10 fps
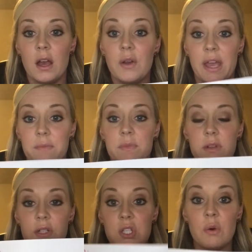Okay,
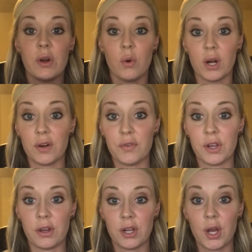so in order for
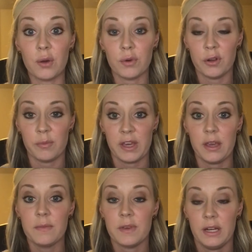you to go
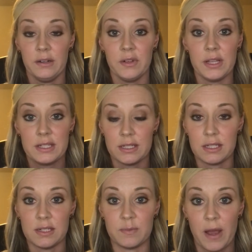Ruby, and I realize
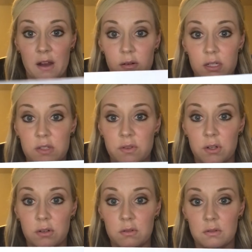this is backwards
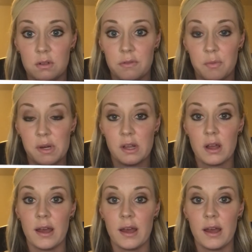for everybody.